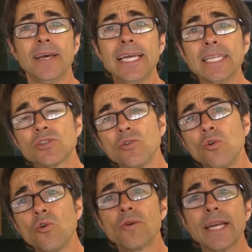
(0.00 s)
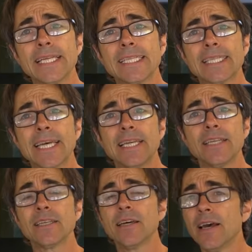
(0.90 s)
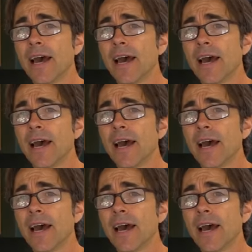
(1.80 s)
it's already skinned